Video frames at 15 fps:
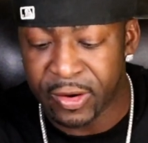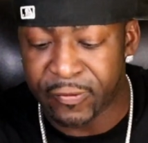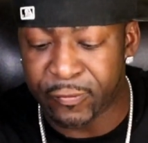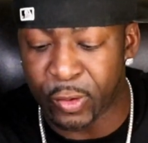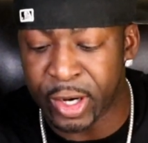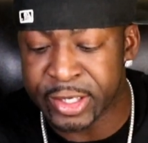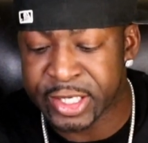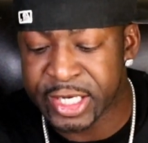
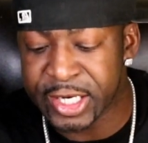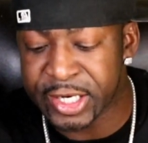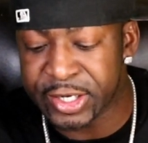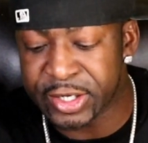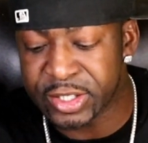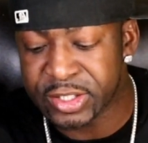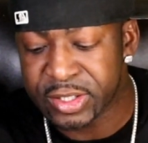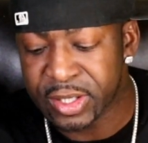
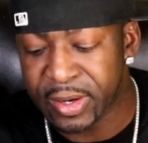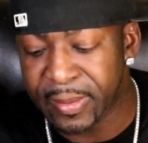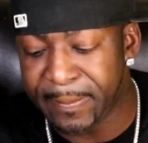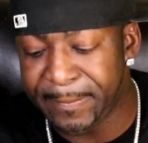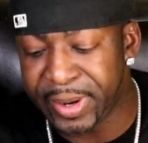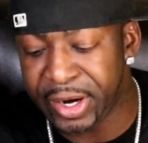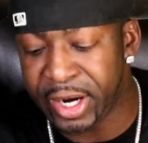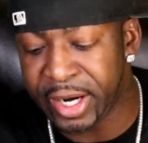Frontiers
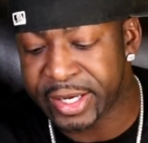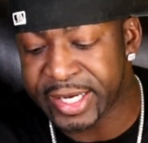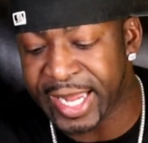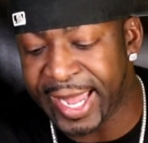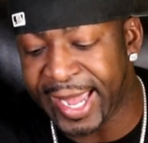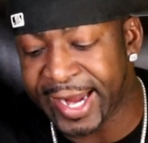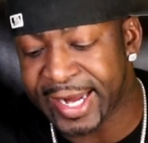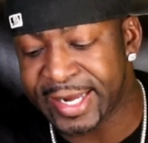Bear
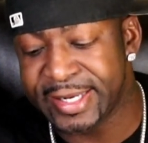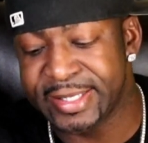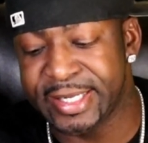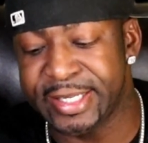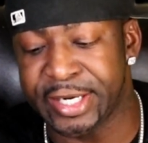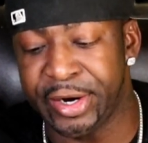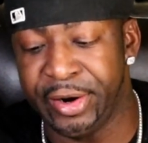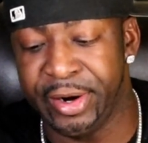Attack
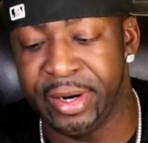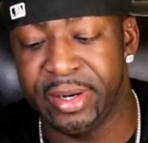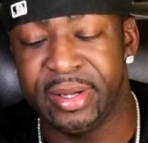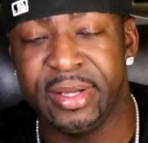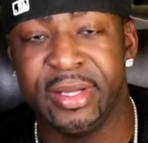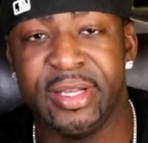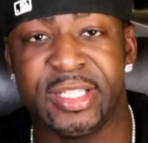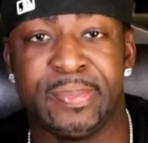Deterrent.
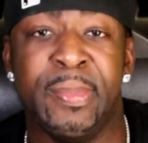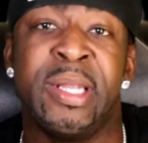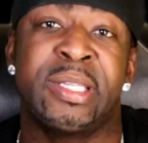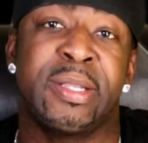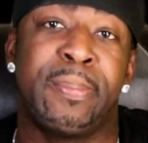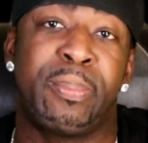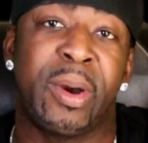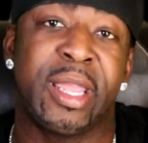It's
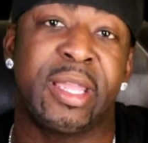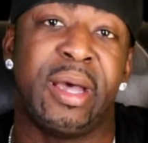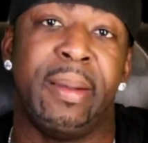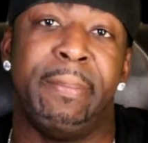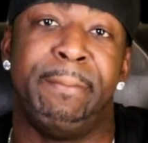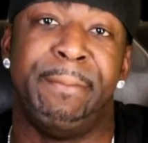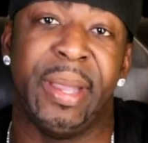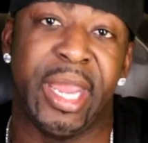meant to break
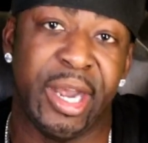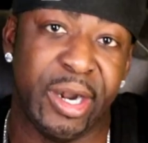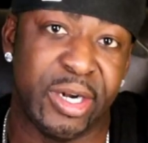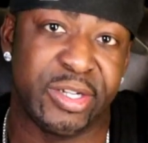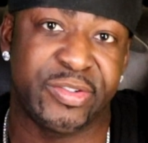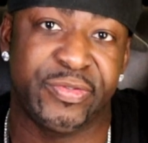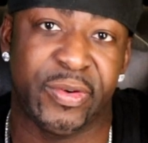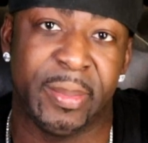up
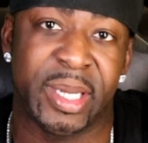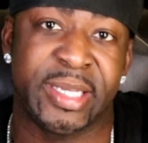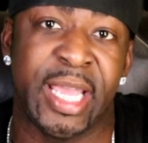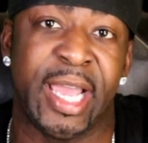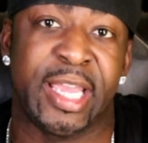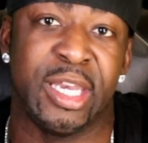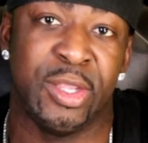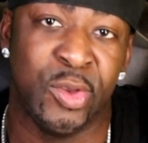bears from
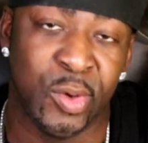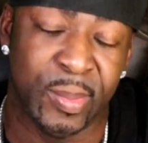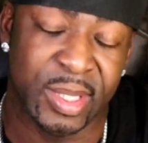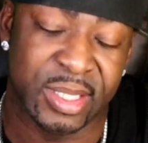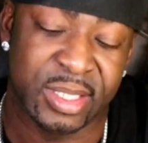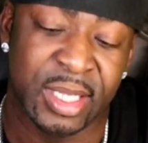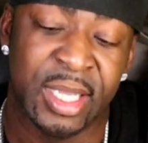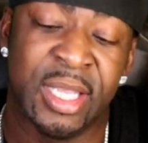attacking
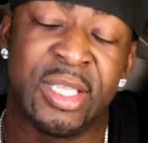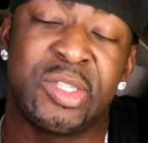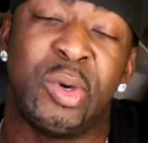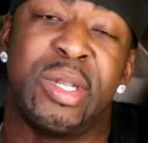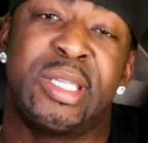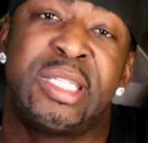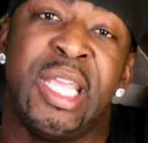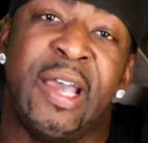humans.
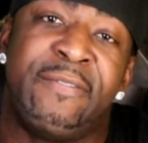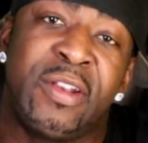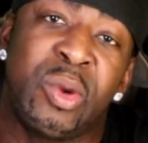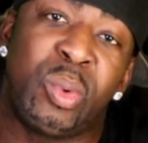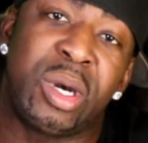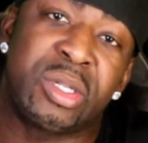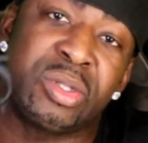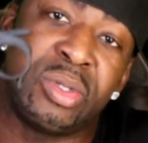So it
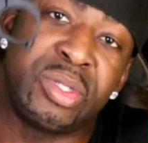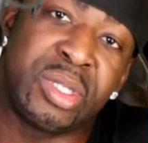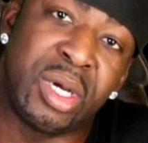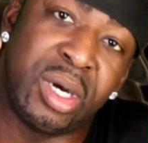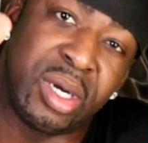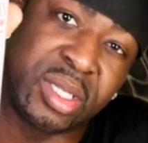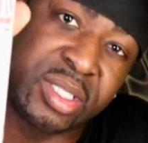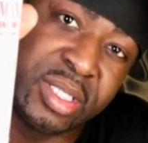definitely works on
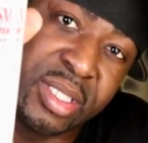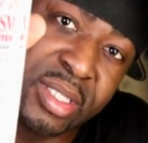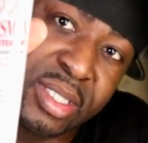dogs.